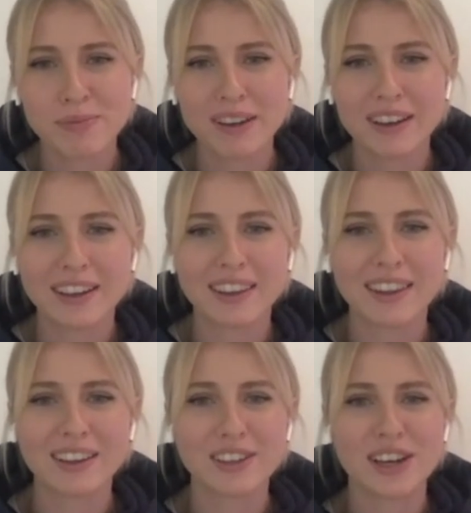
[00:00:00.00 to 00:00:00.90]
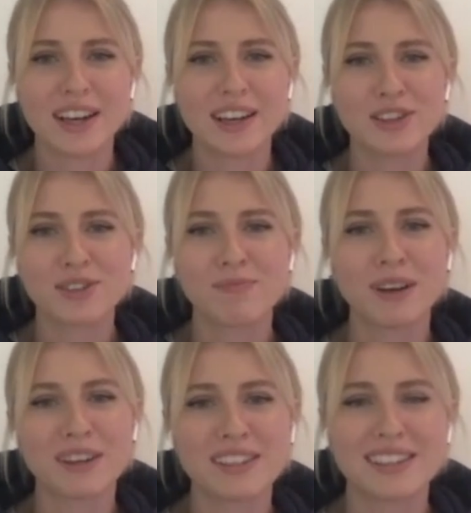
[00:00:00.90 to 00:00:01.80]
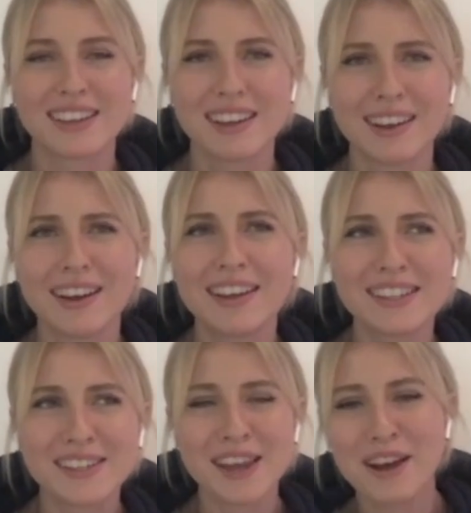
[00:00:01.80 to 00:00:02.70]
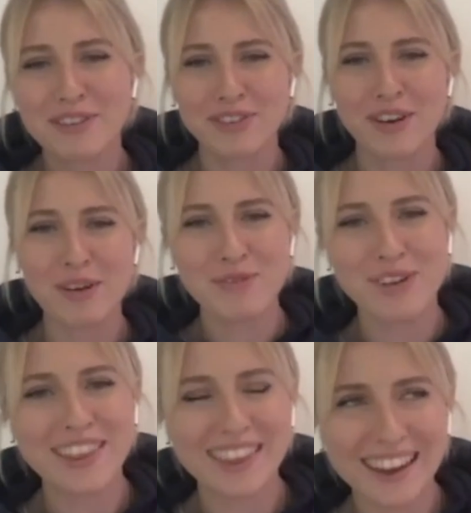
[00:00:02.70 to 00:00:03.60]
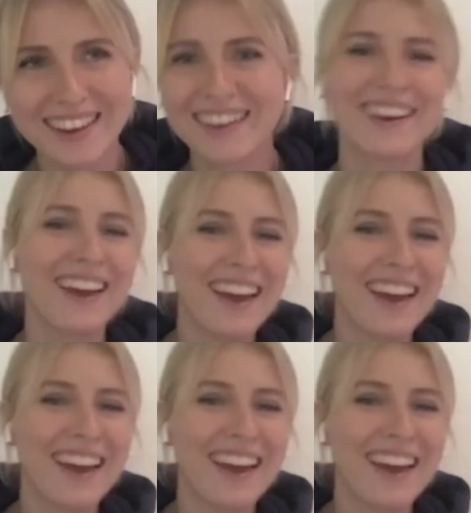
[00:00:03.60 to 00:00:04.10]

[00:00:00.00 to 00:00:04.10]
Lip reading: but the change must start from within,